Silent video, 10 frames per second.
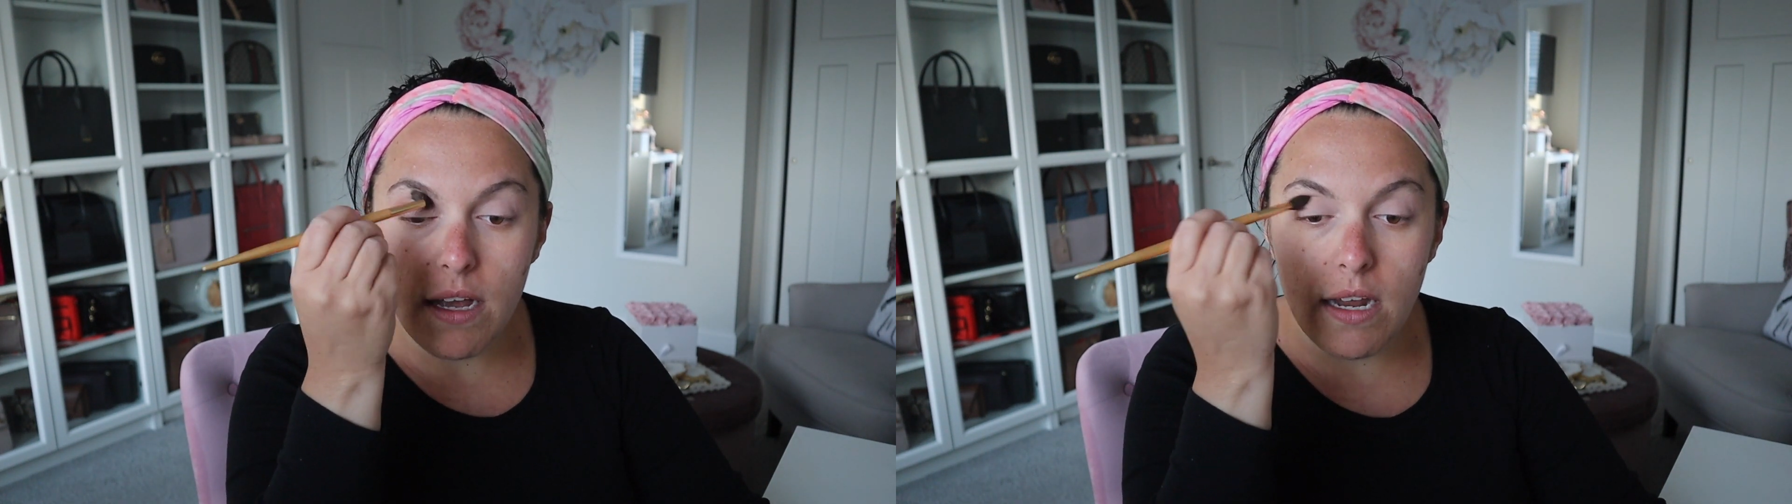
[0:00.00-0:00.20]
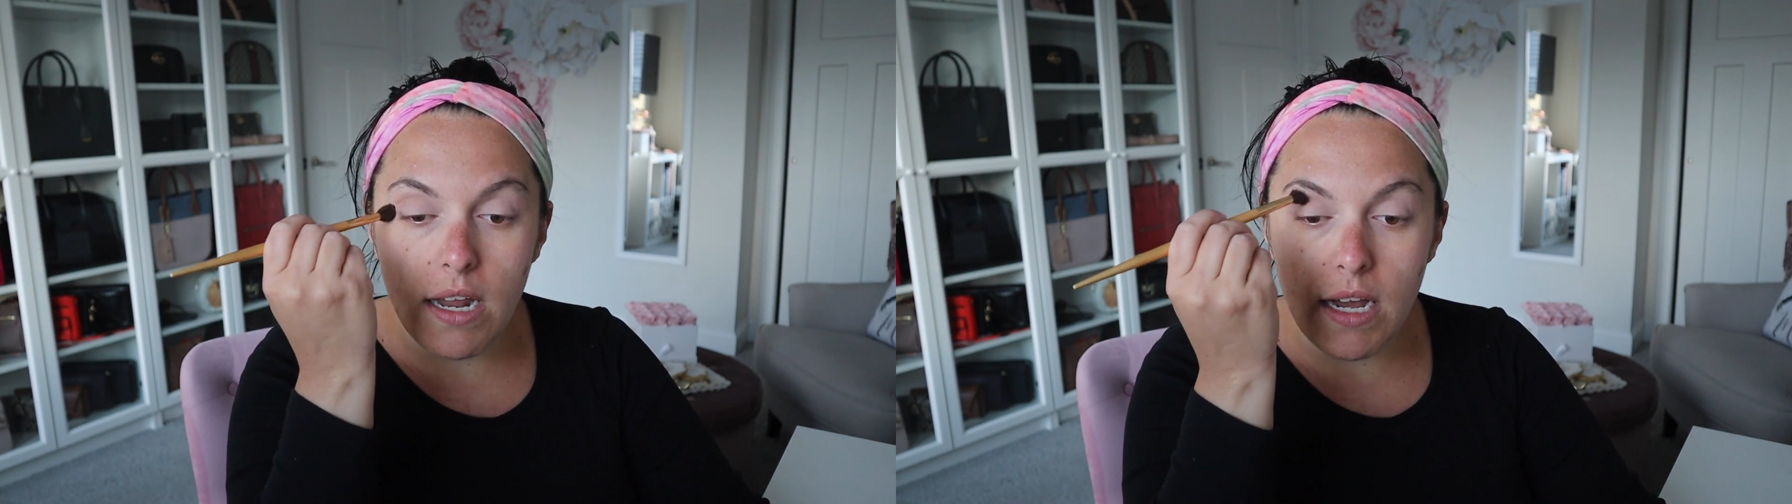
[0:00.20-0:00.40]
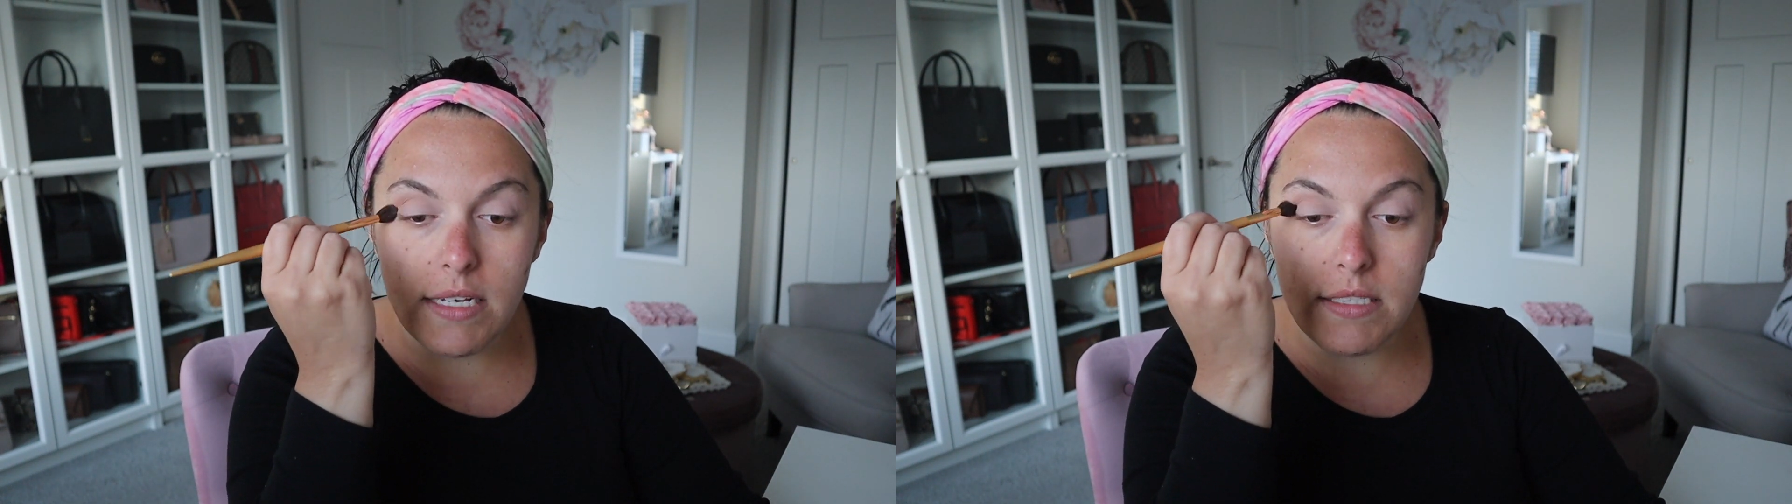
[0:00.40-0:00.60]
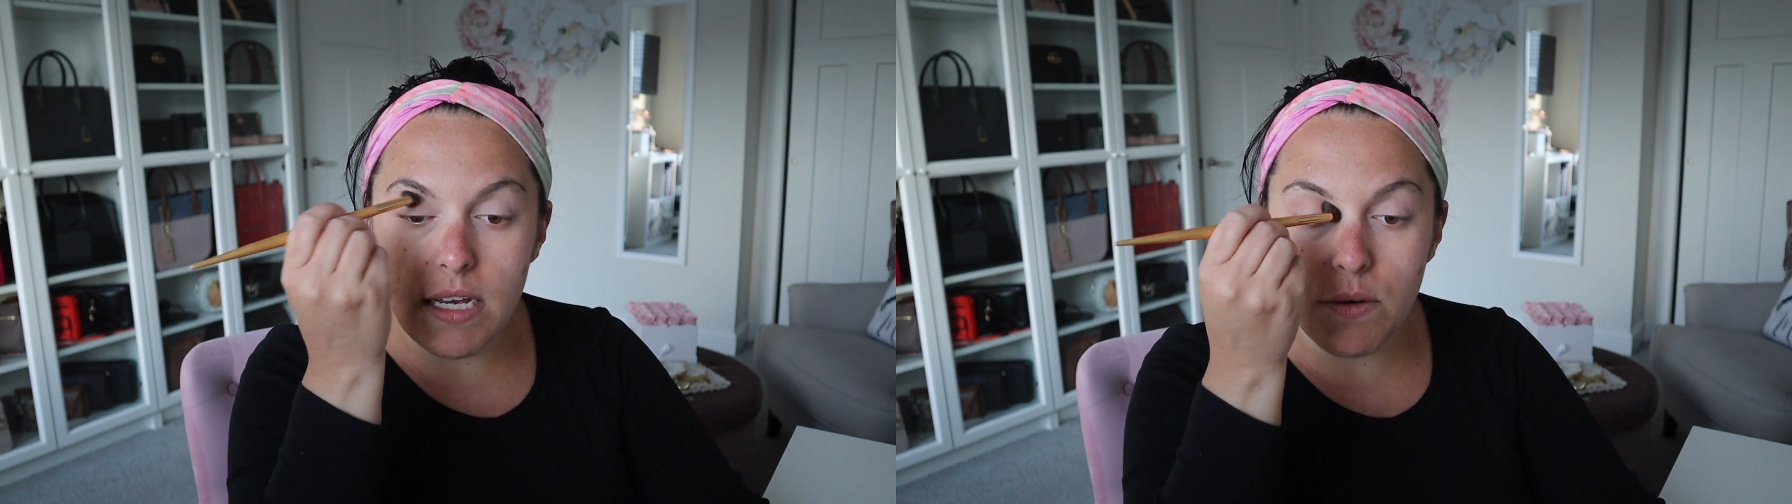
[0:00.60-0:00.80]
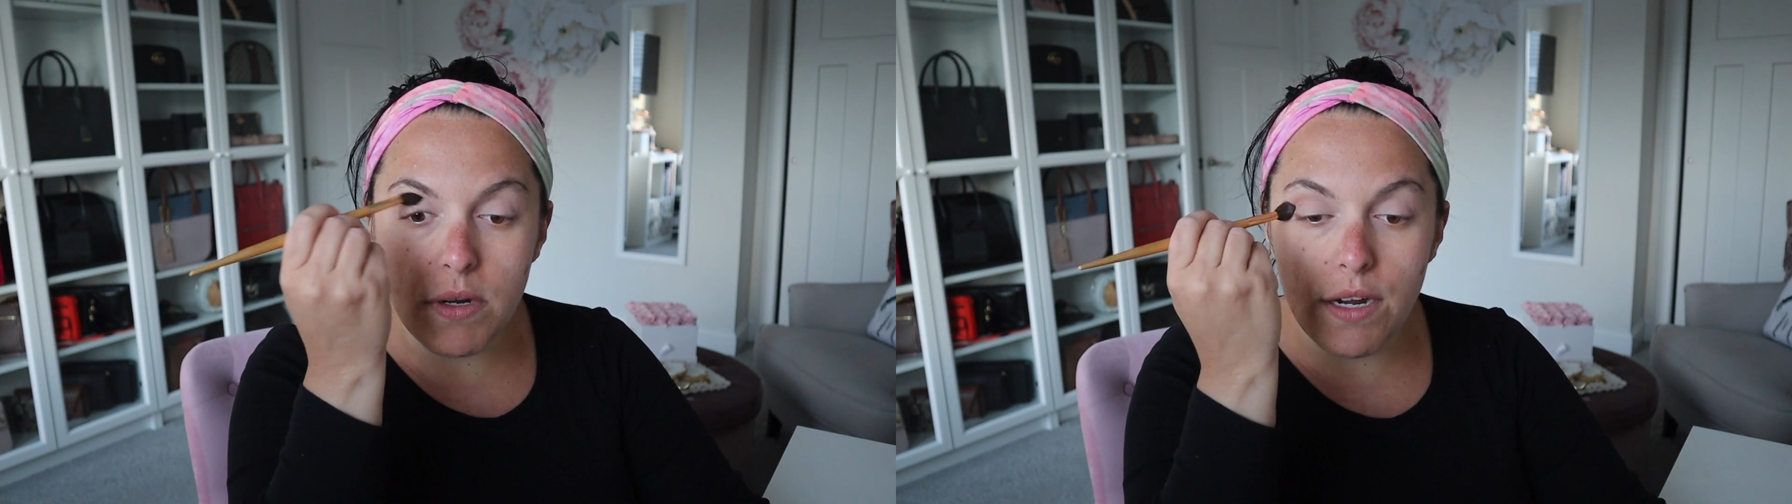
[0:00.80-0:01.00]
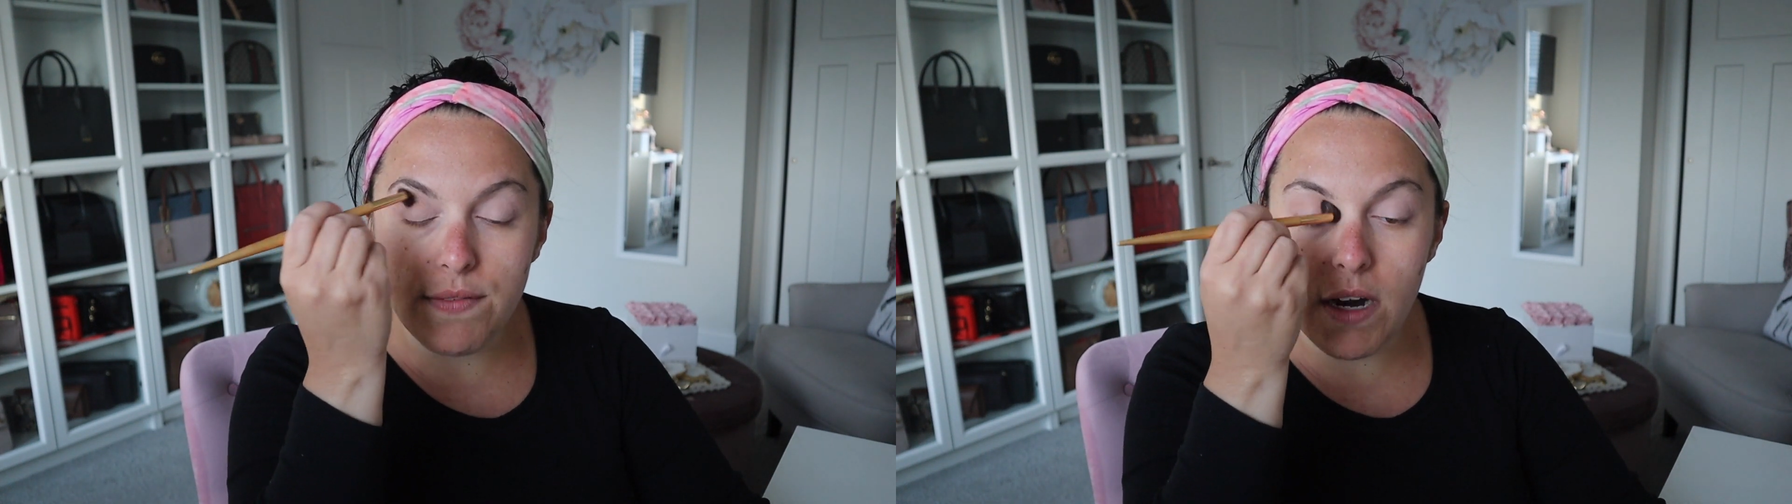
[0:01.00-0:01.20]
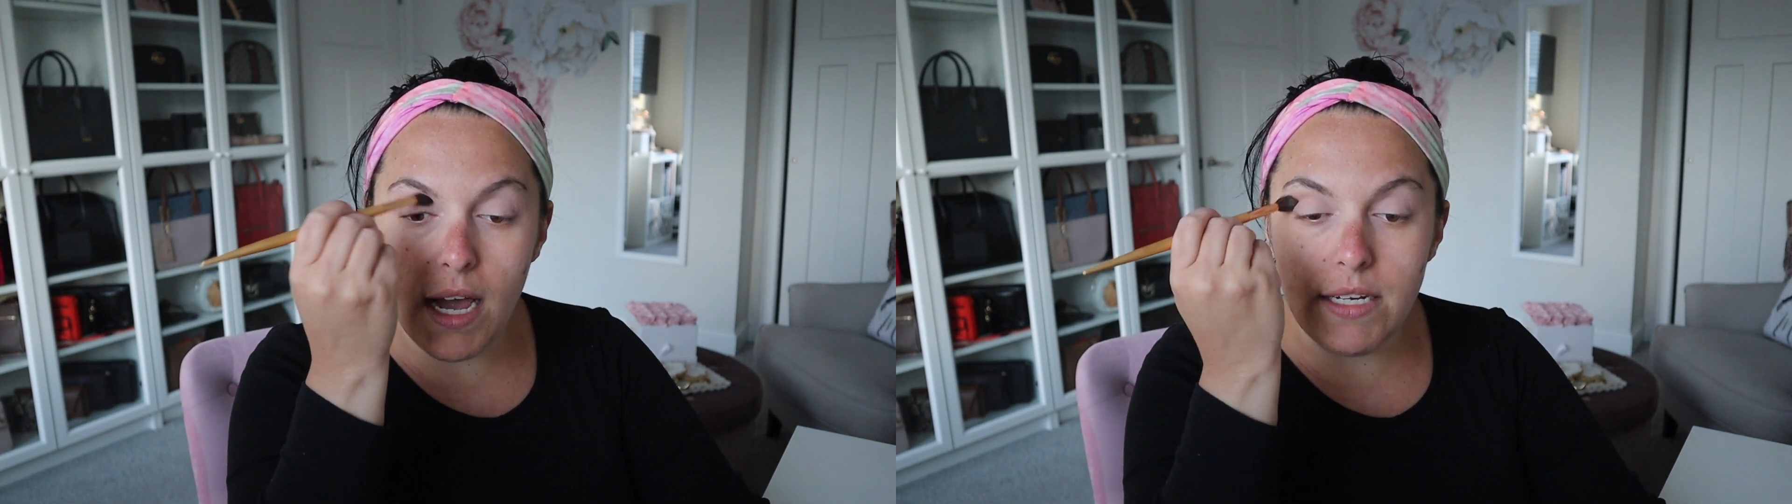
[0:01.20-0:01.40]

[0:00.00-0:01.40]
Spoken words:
And like I said, whatever I